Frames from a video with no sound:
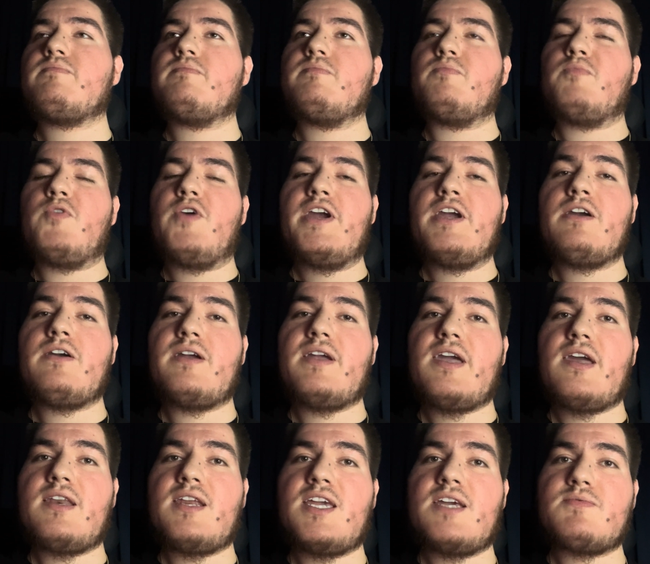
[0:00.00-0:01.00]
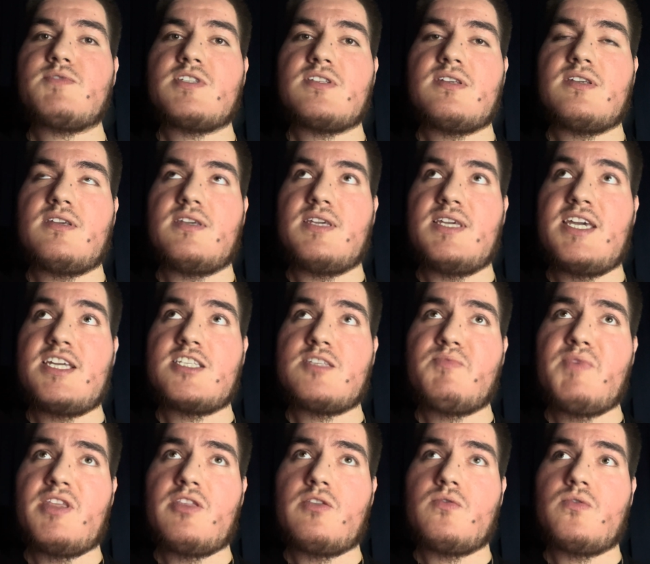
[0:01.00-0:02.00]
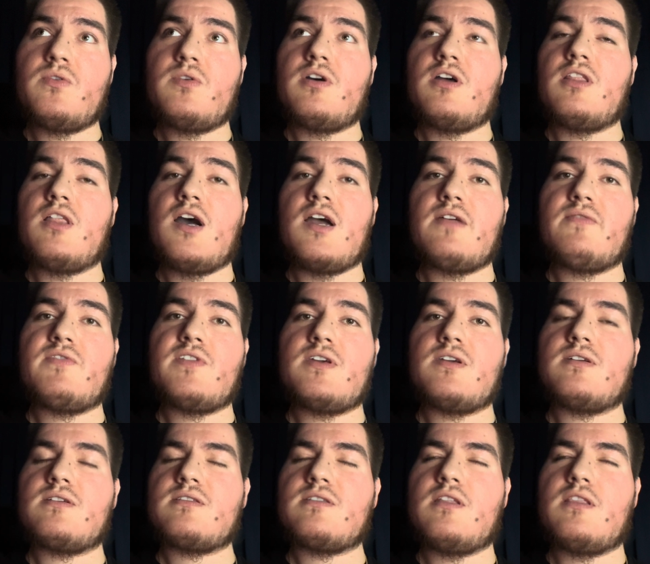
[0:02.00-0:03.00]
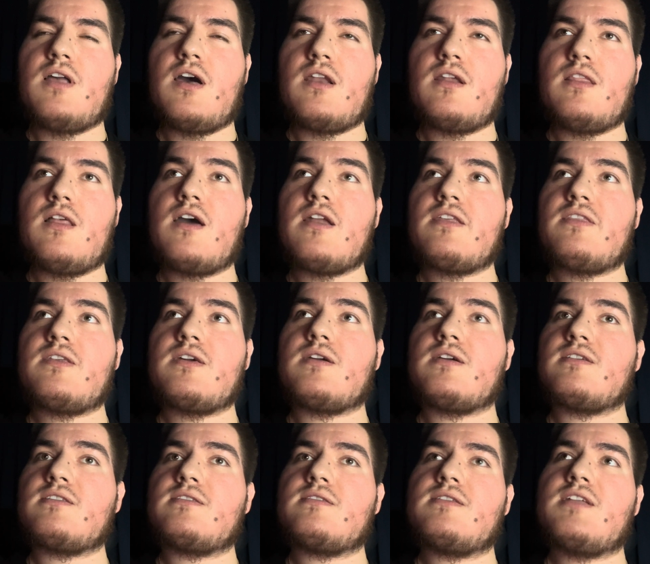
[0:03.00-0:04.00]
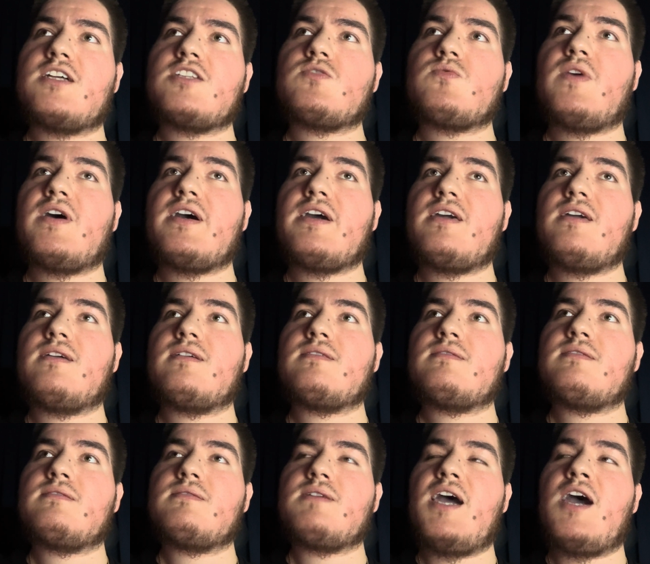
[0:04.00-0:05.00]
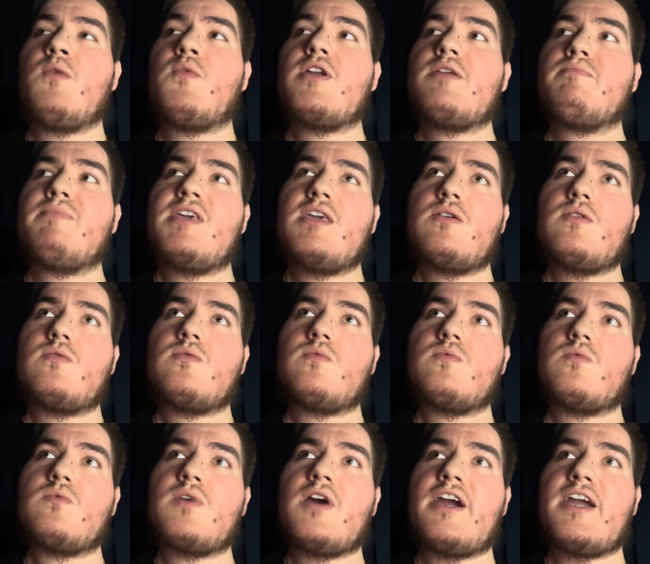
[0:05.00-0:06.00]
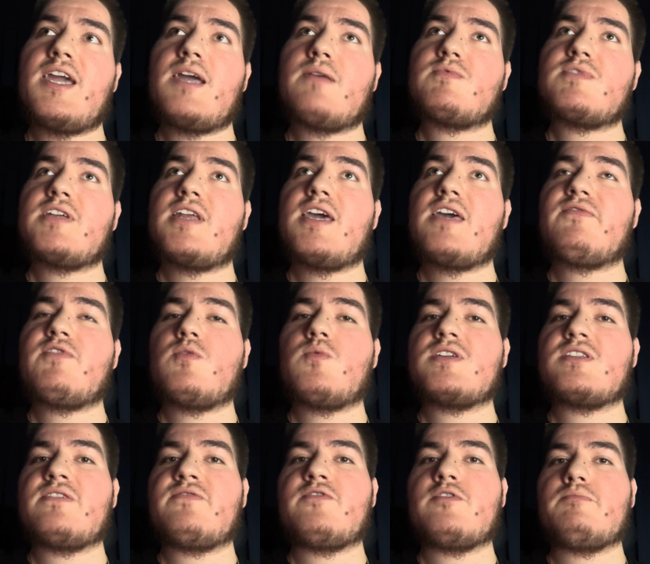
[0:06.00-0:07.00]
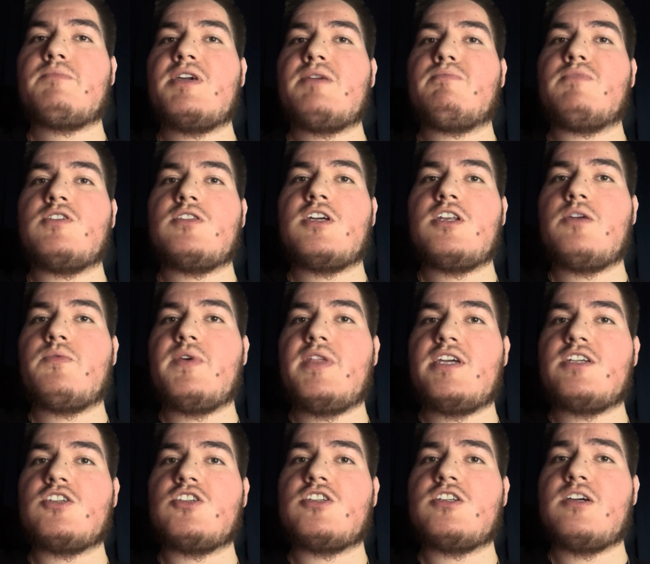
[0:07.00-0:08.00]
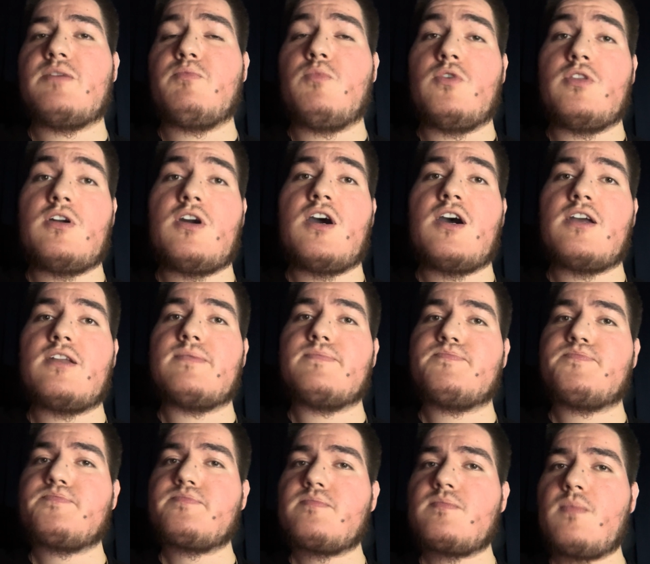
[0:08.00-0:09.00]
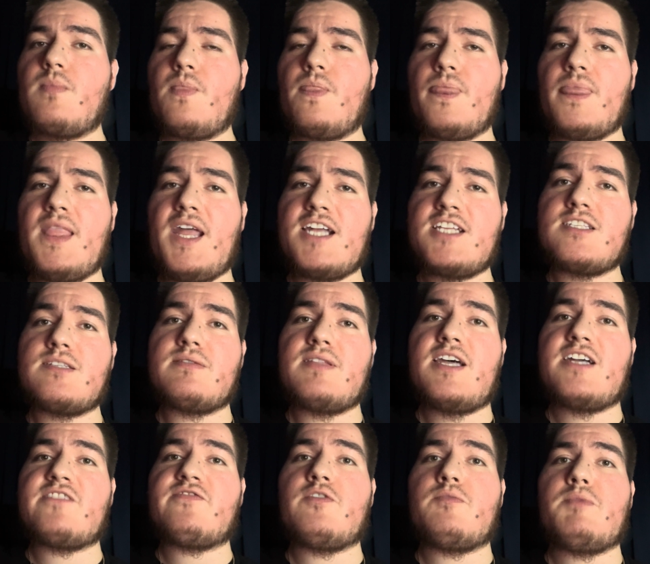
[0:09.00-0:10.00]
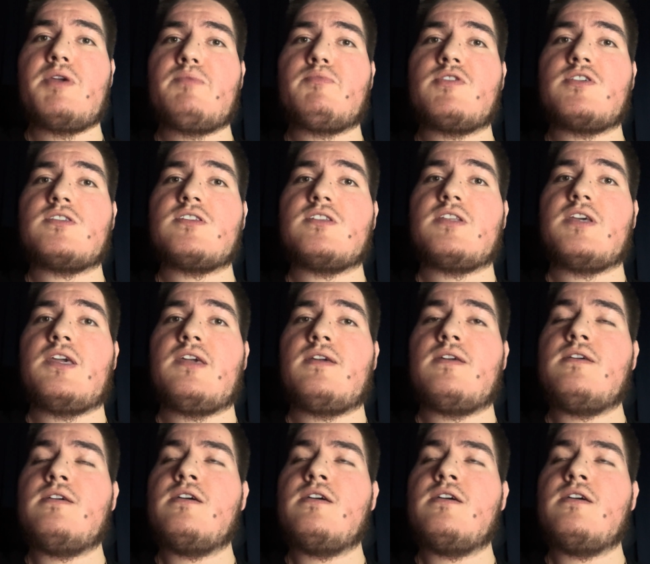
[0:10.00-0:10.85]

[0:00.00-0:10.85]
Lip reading: Prayer, again, gets me through a lot of things, a lot of things. That's why I wouldn't be where I am today if it wasn't for me building a relationship with God. That's for me personally.